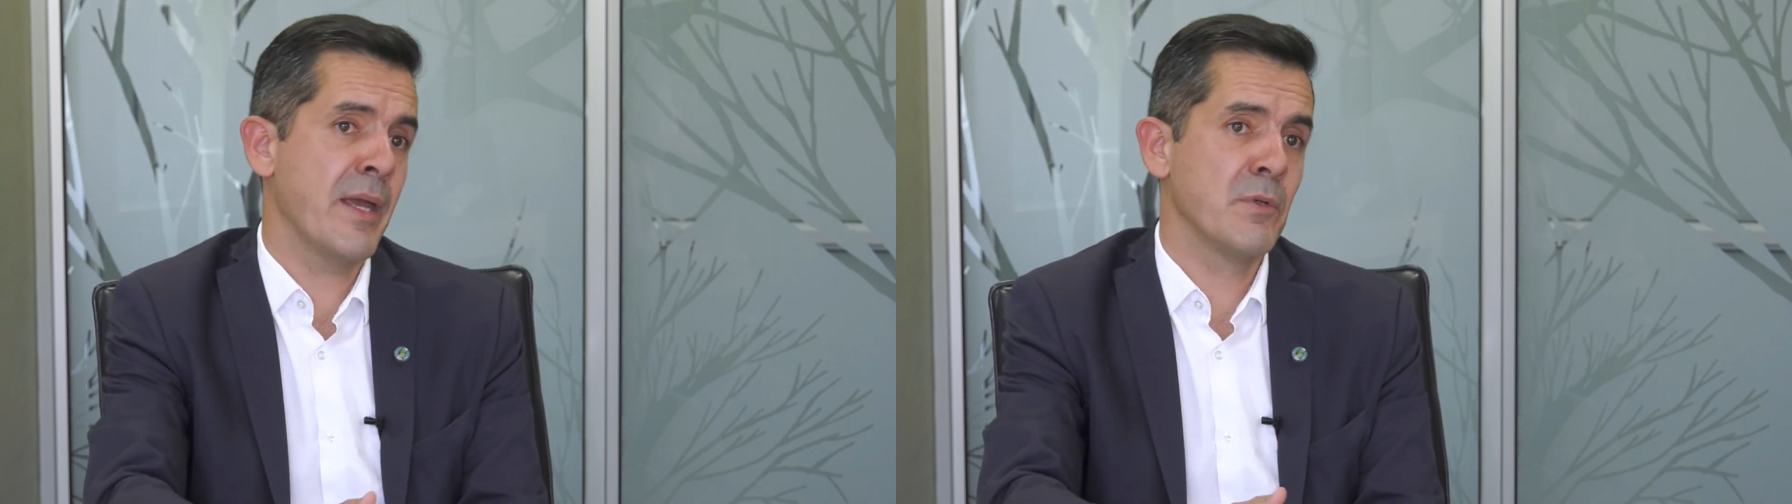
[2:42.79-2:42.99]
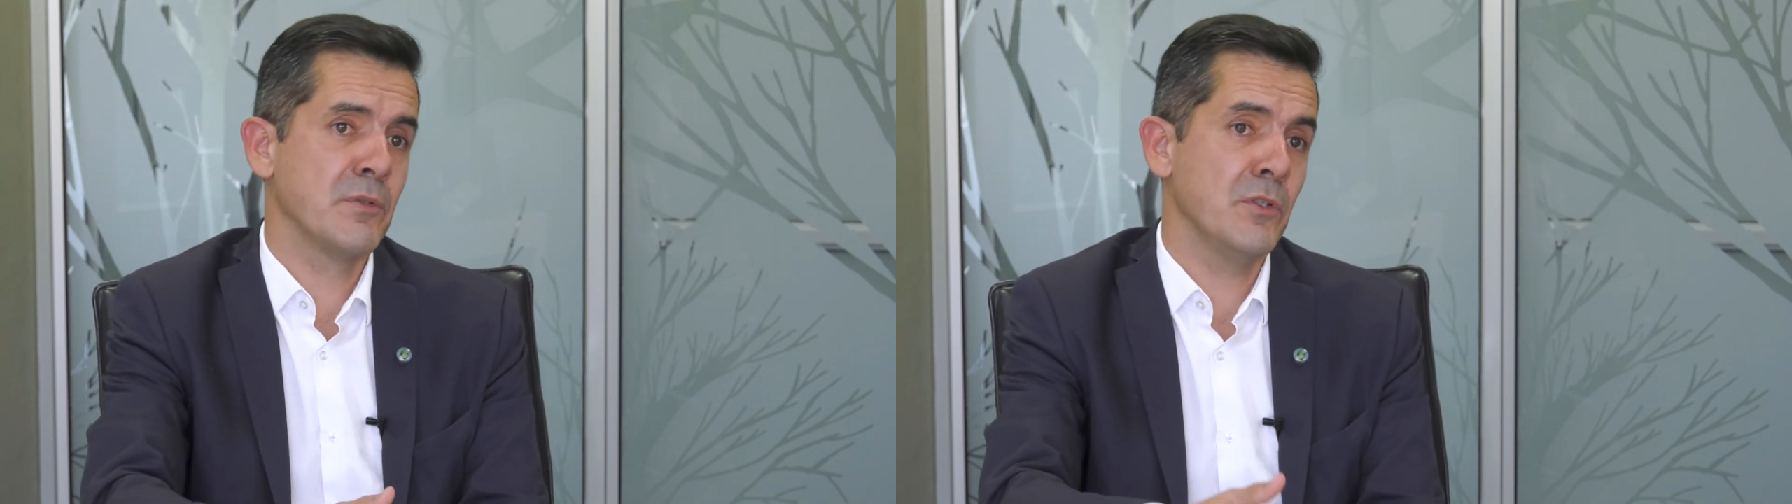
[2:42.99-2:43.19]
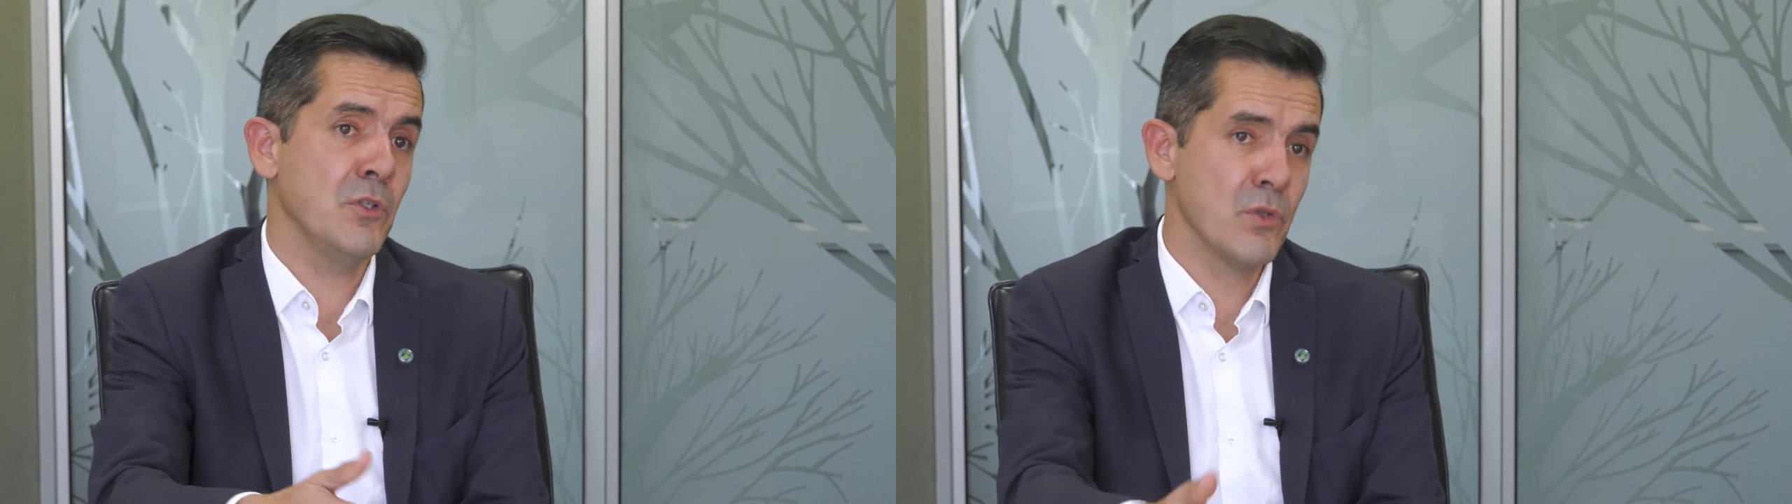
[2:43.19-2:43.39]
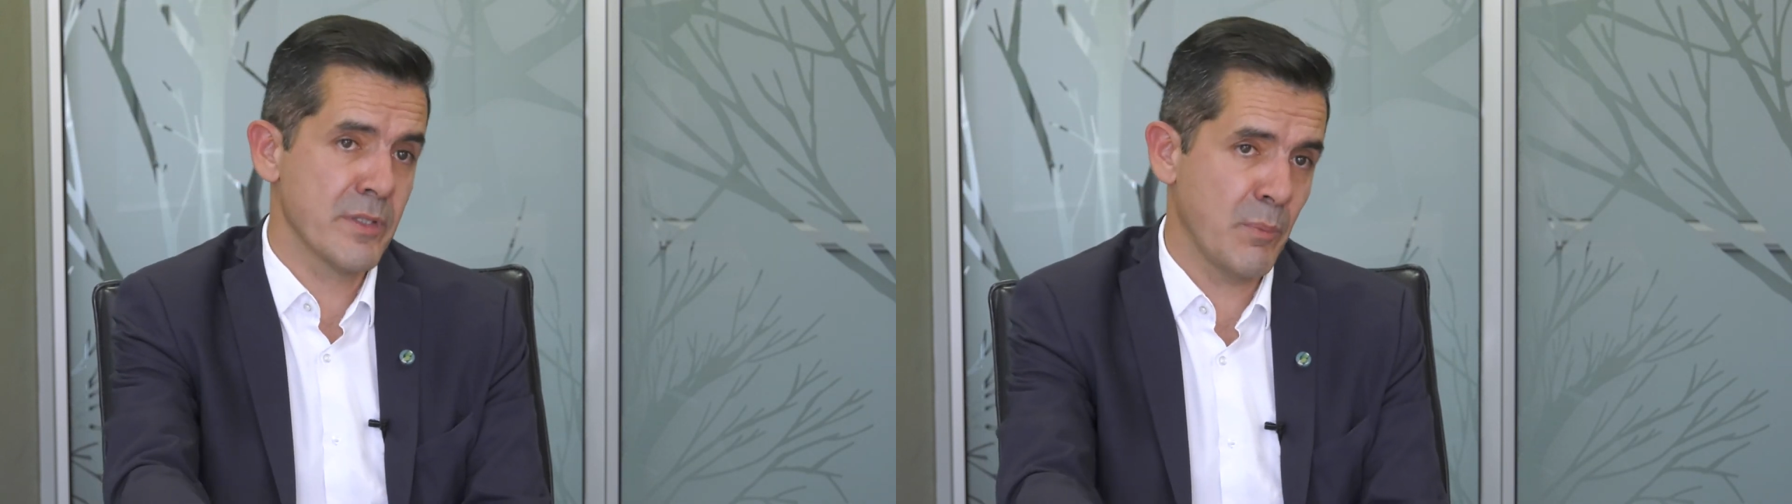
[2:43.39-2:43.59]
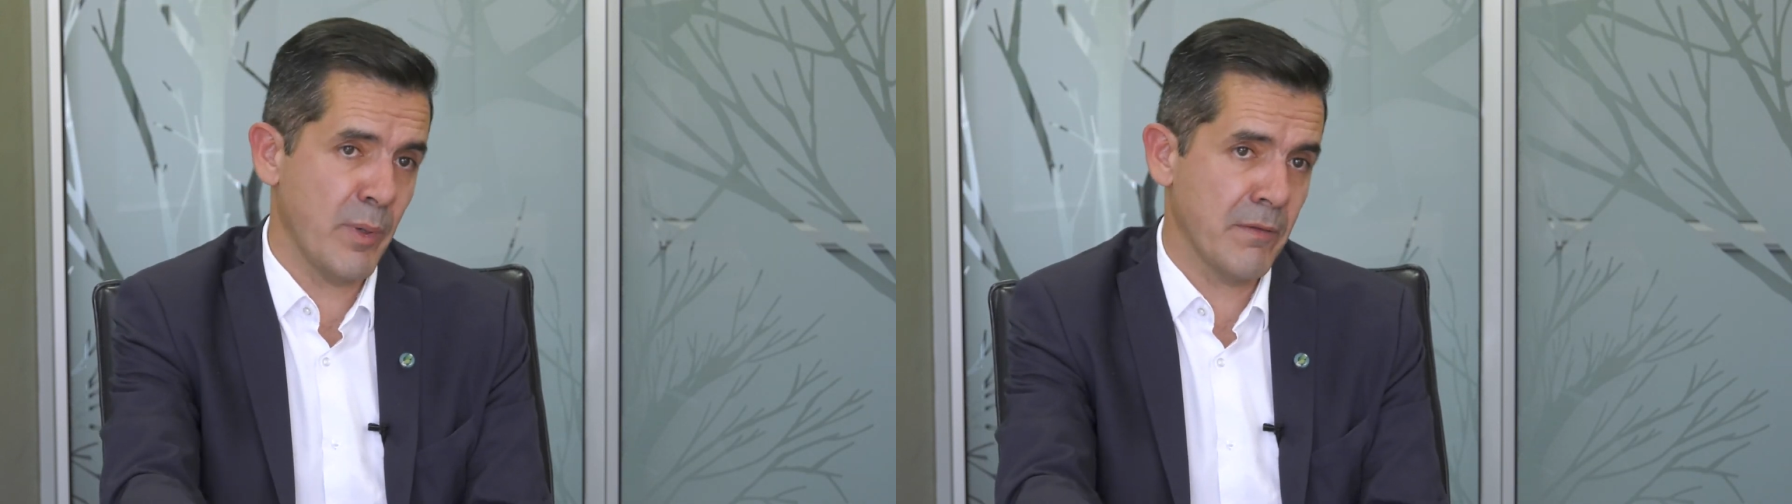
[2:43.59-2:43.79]
able to use
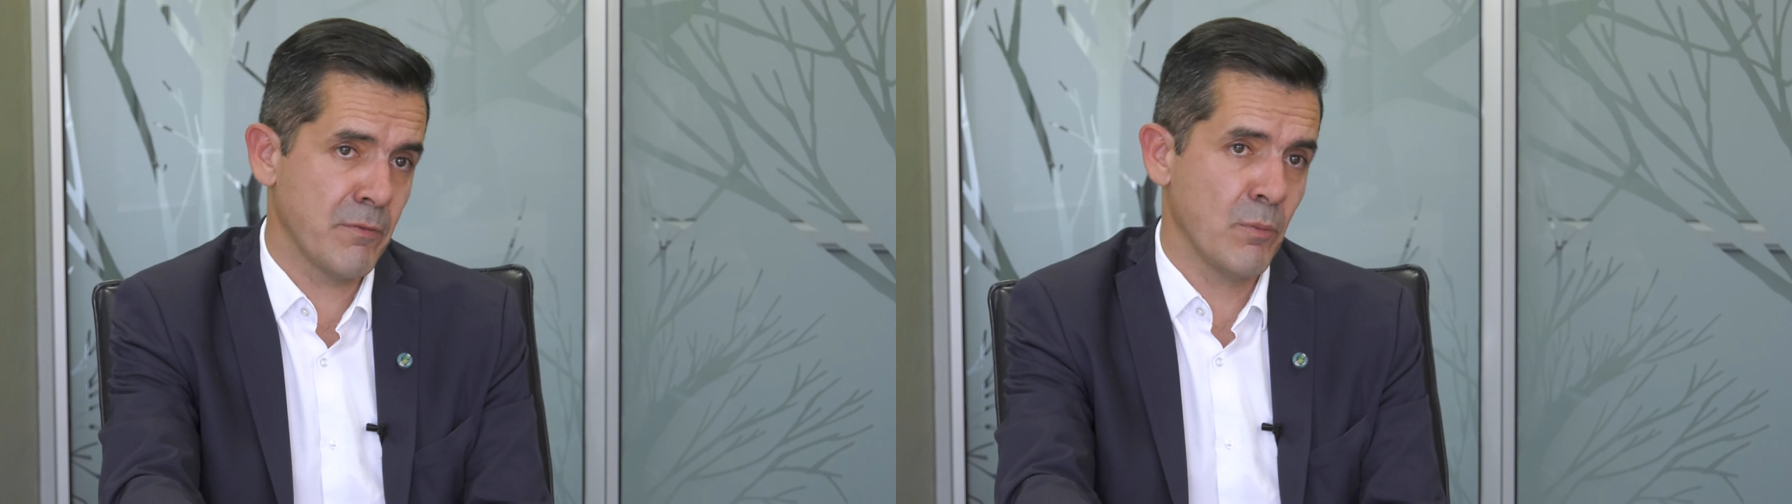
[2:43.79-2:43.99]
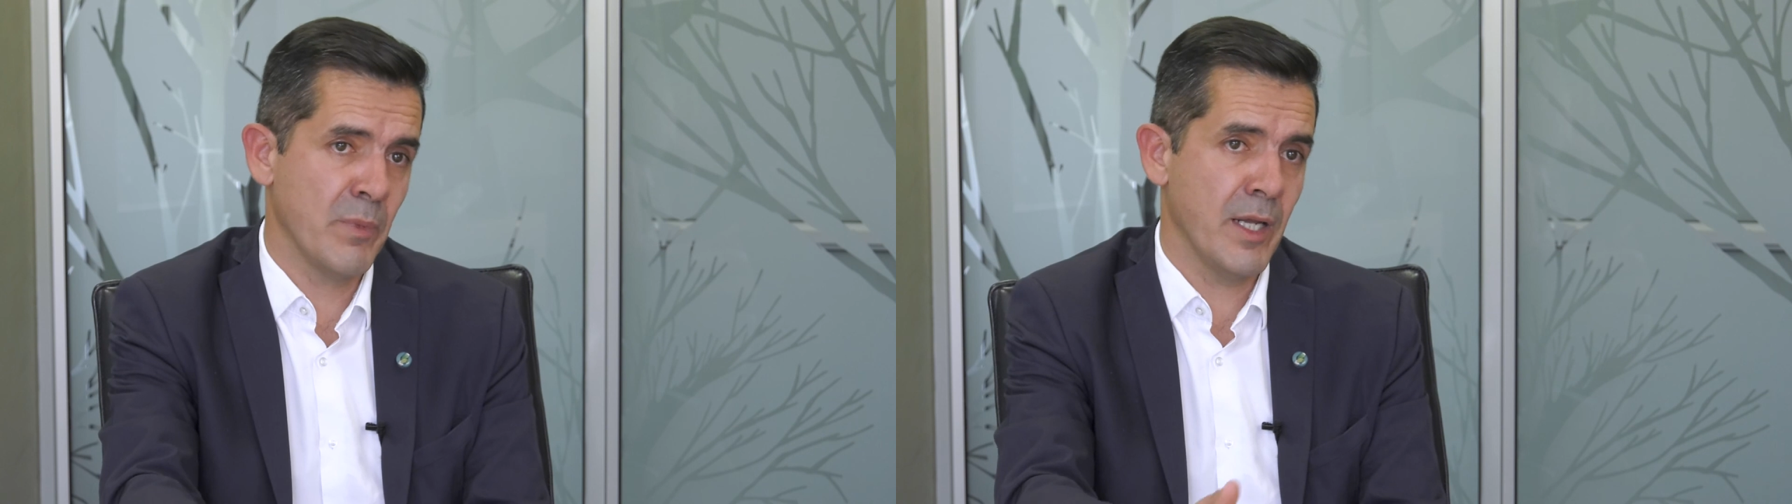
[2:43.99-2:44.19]
the platform,